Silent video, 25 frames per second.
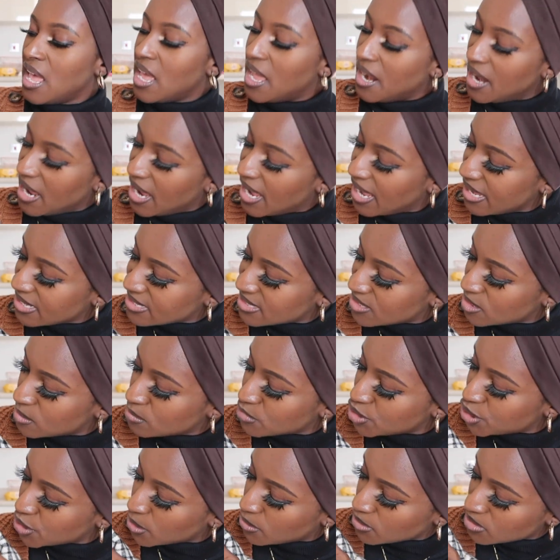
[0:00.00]
And it has
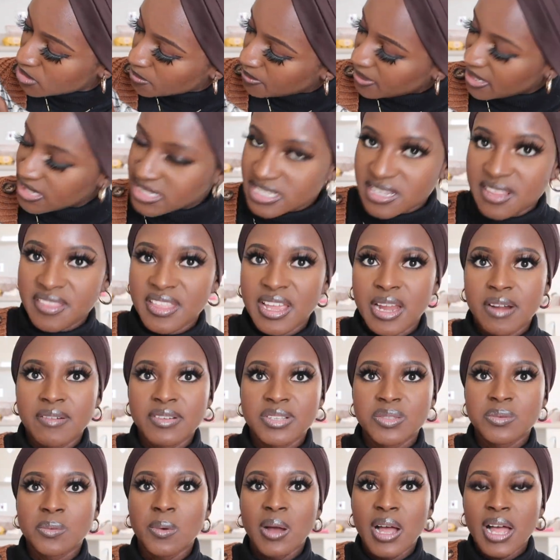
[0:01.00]
some shoulder pads in there
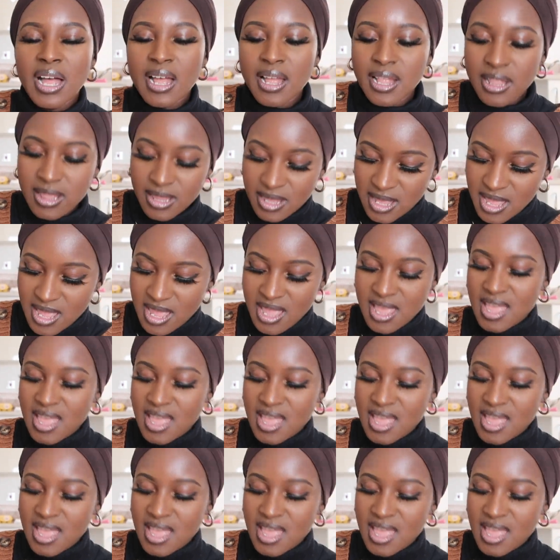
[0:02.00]
as well.